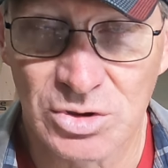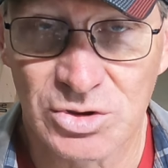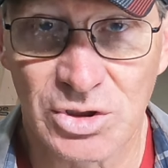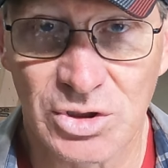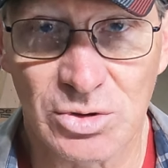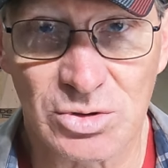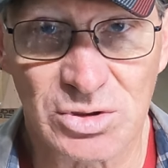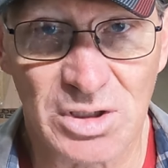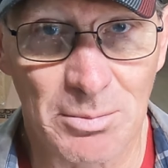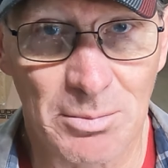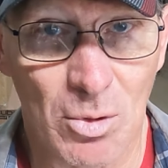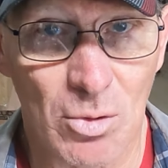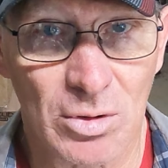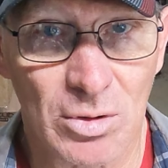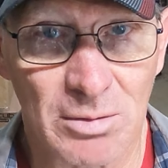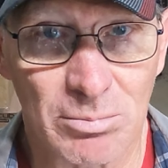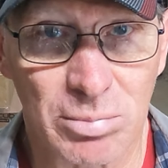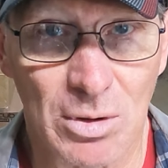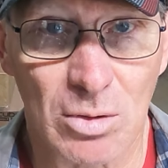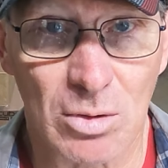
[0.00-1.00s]
Tuesday
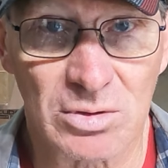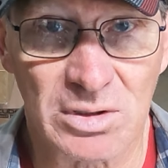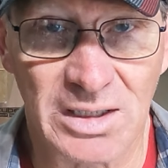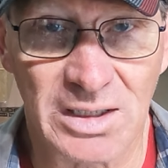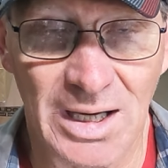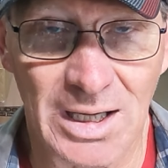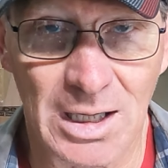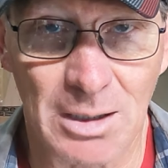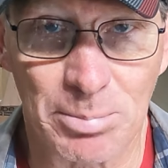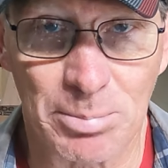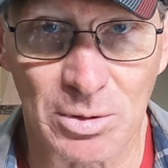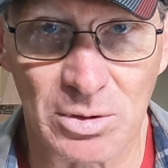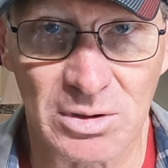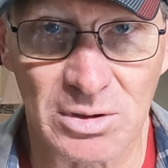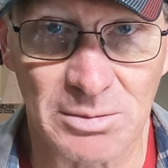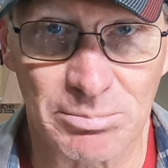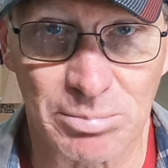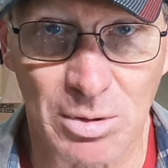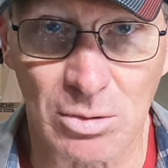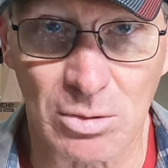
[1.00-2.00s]
morning, got up
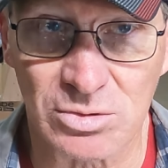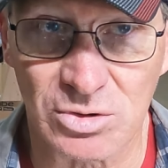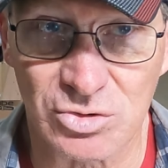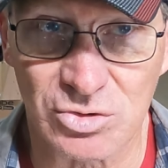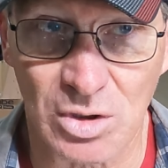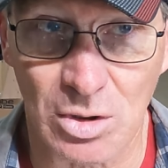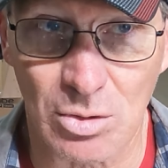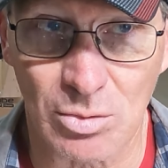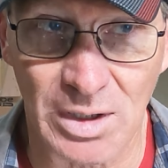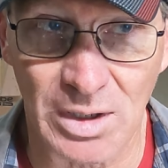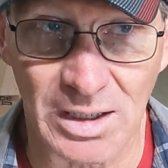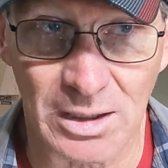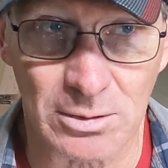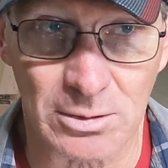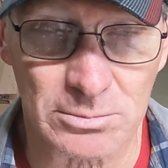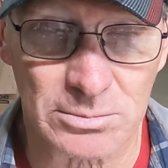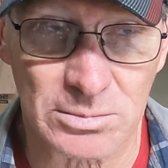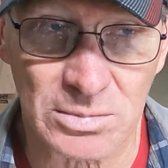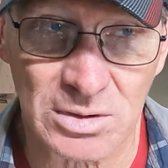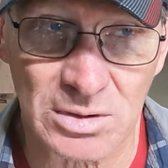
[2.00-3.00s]
early, broke the drone out